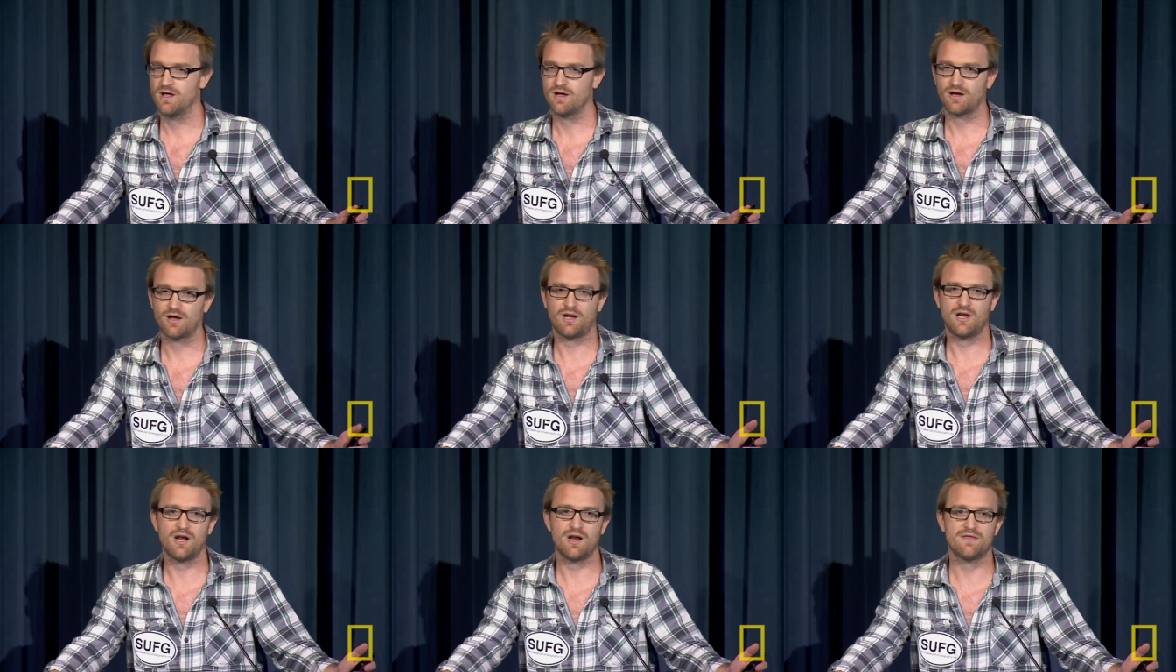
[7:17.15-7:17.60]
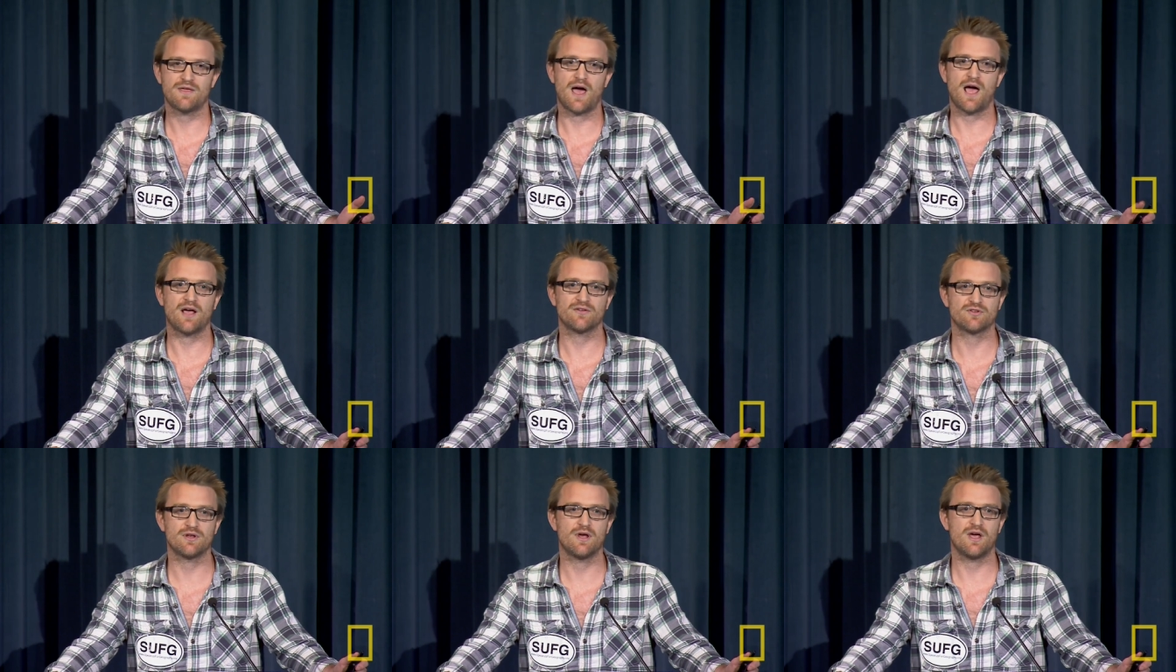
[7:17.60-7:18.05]
Clearly, that
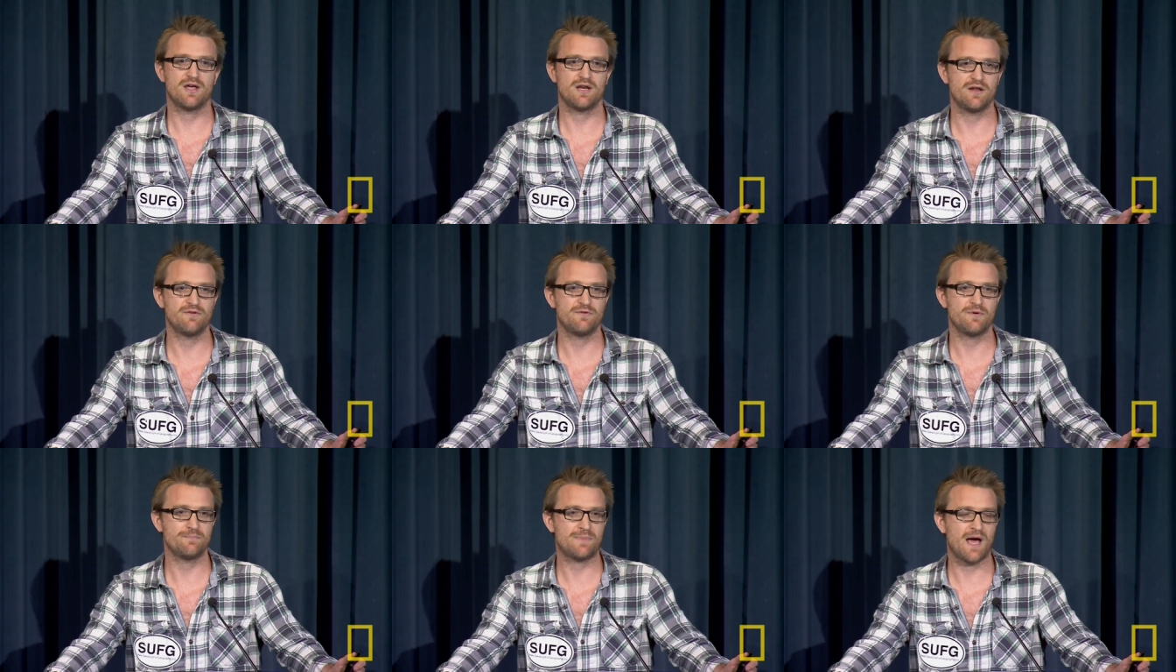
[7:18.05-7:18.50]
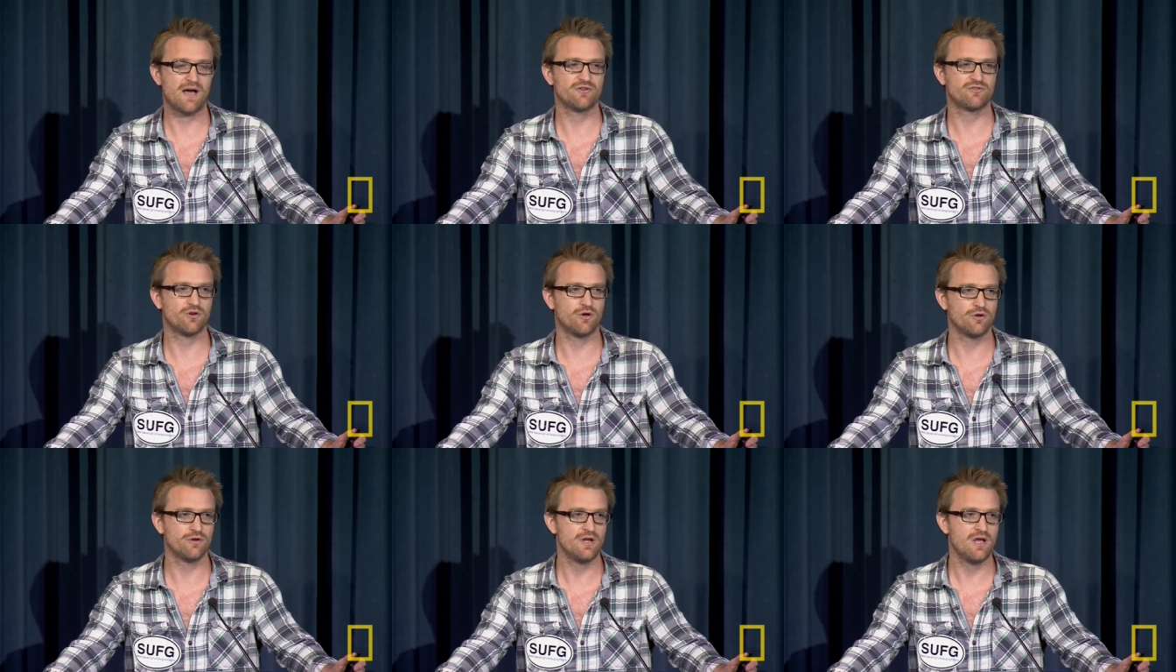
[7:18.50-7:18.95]
has a, an
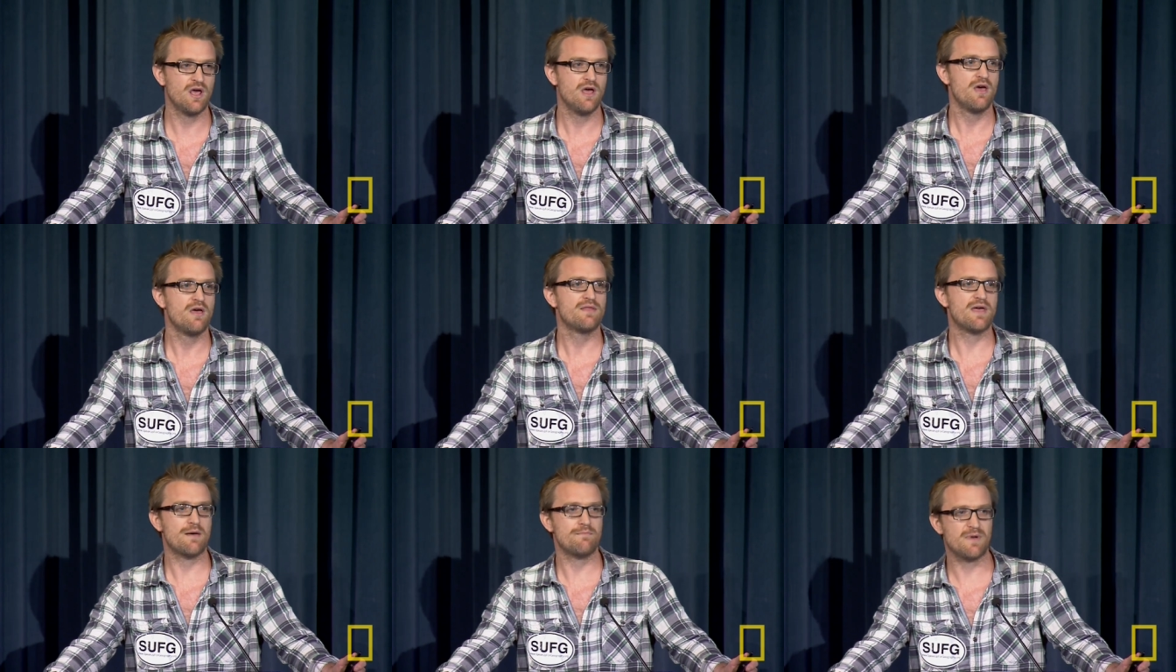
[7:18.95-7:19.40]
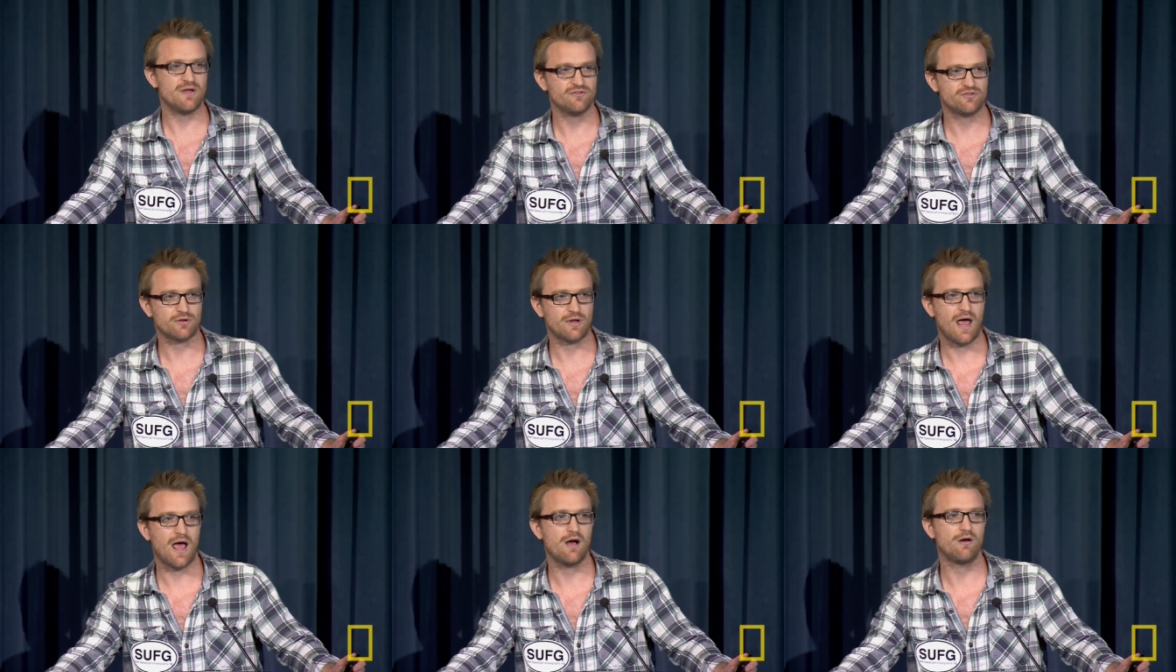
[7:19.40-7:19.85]
impact on their
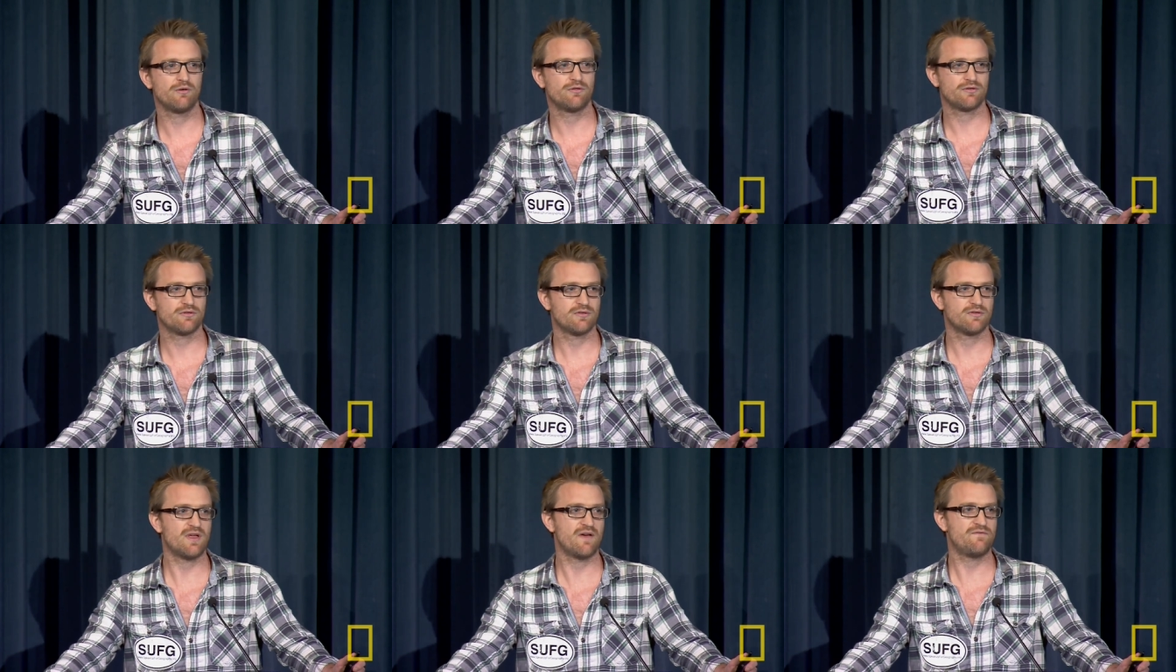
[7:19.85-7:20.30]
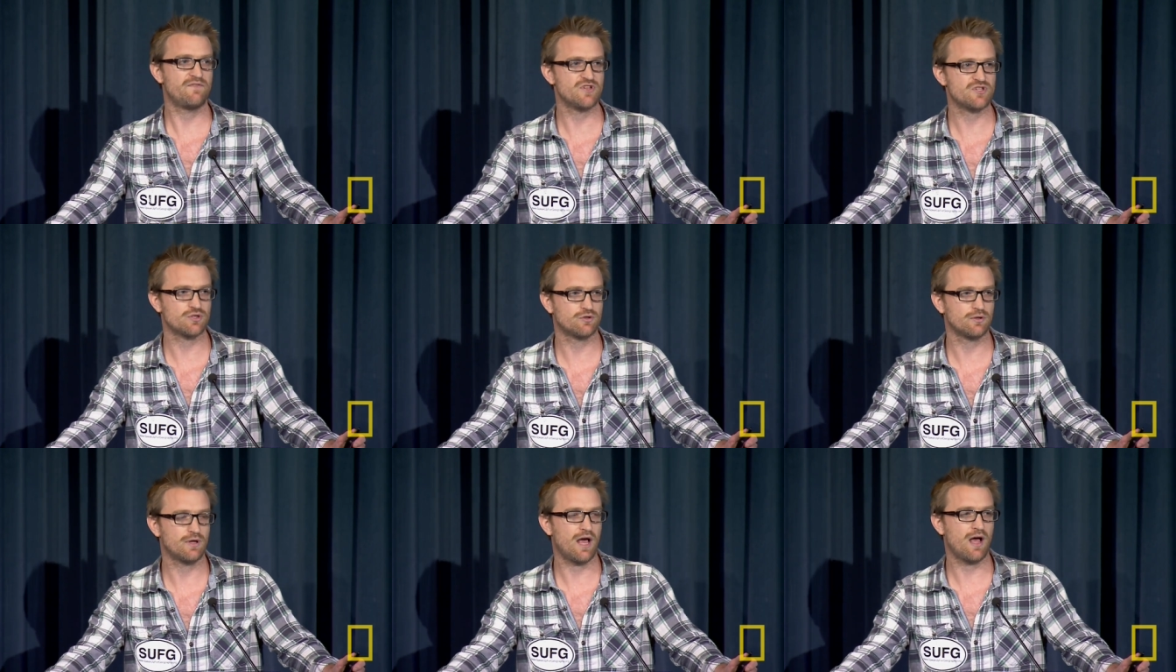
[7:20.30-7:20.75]
mental health, their
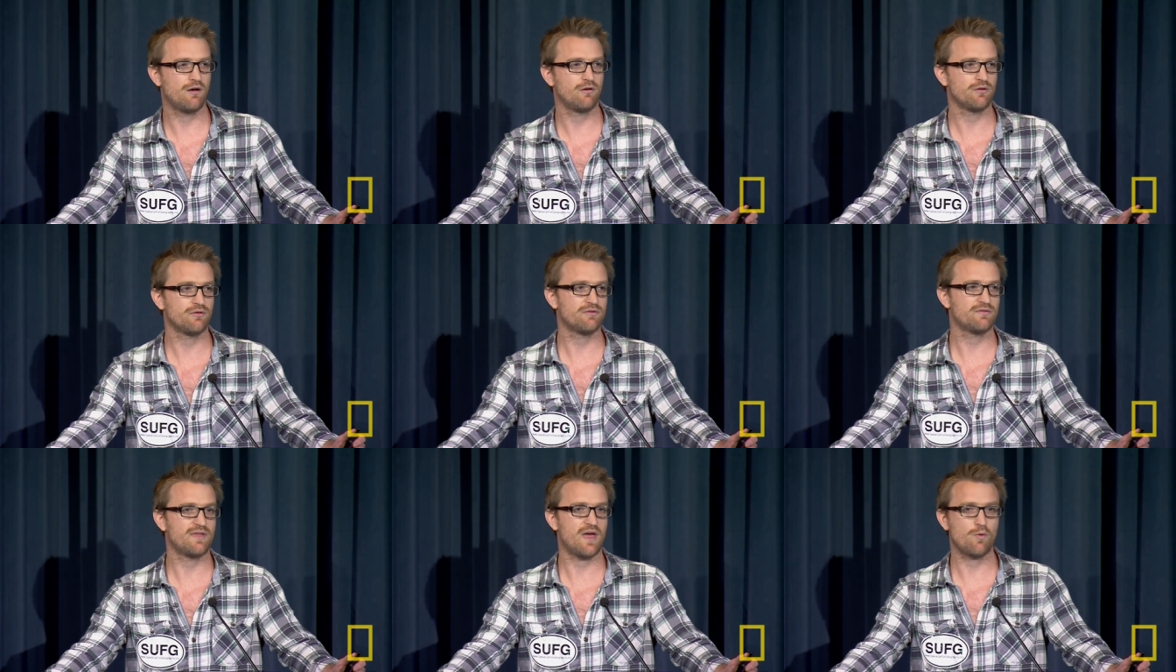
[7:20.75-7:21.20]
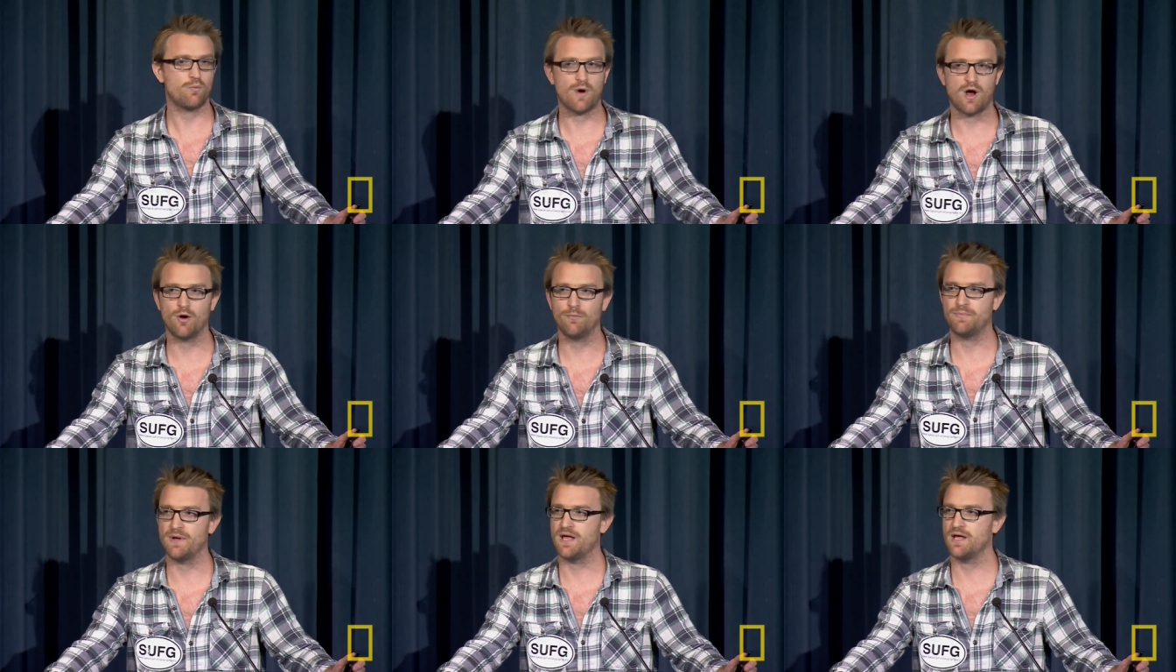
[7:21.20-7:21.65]
physical health, their
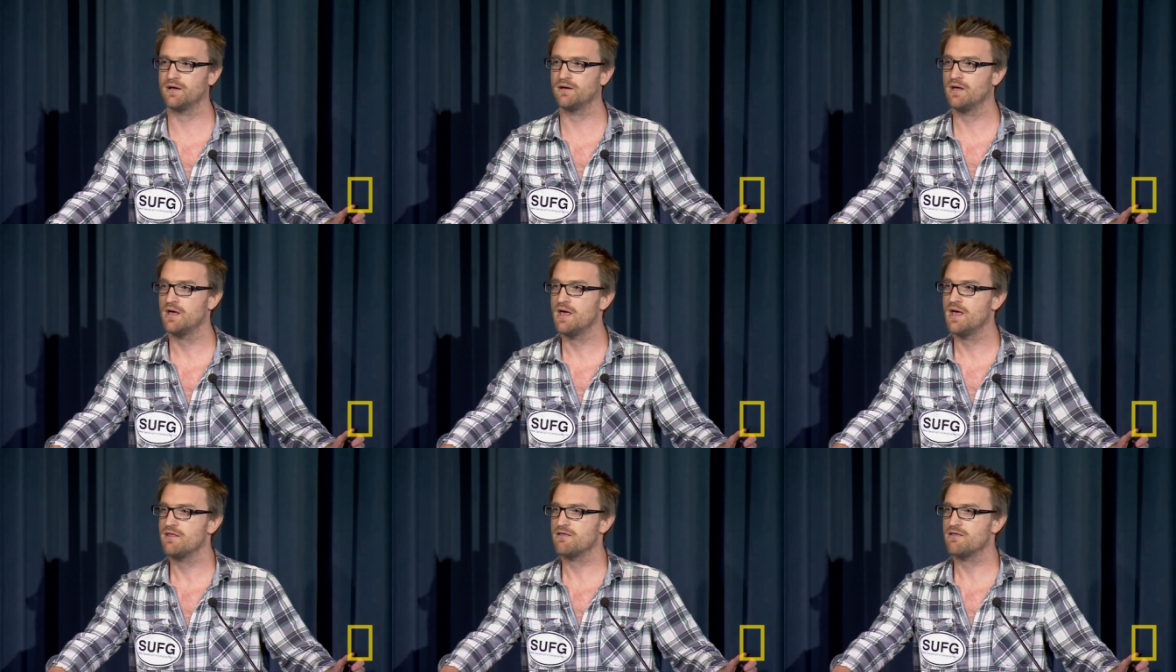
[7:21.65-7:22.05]
well being,